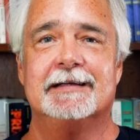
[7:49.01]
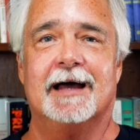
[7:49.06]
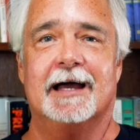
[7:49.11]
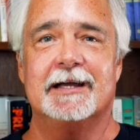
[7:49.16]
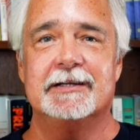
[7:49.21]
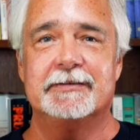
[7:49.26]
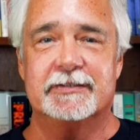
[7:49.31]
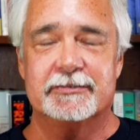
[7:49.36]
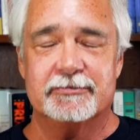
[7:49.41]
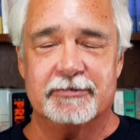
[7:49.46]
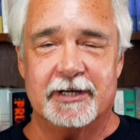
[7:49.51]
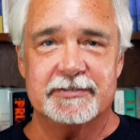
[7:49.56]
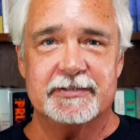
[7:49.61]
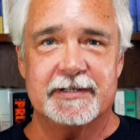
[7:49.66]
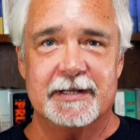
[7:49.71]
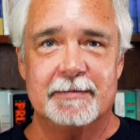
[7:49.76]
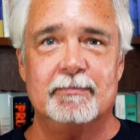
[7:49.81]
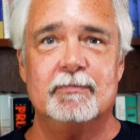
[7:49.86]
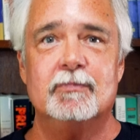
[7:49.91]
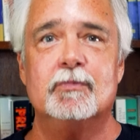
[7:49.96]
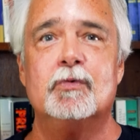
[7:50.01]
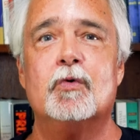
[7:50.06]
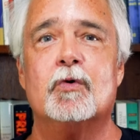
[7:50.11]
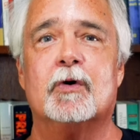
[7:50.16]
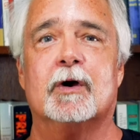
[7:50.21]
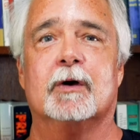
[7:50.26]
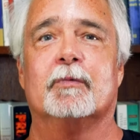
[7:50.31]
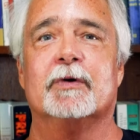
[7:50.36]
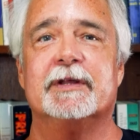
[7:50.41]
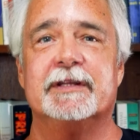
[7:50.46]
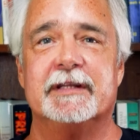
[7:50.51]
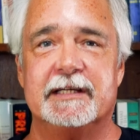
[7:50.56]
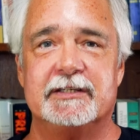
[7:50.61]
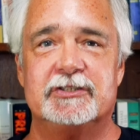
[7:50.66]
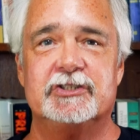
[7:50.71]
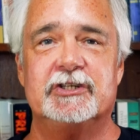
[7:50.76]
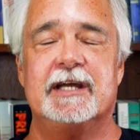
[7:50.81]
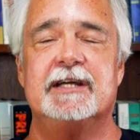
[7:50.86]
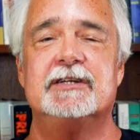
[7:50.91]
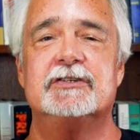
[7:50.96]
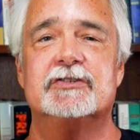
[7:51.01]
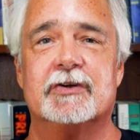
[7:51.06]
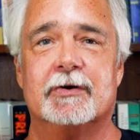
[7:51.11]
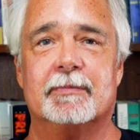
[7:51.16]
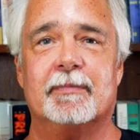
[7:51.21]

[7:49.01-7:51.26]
I trust them more when they change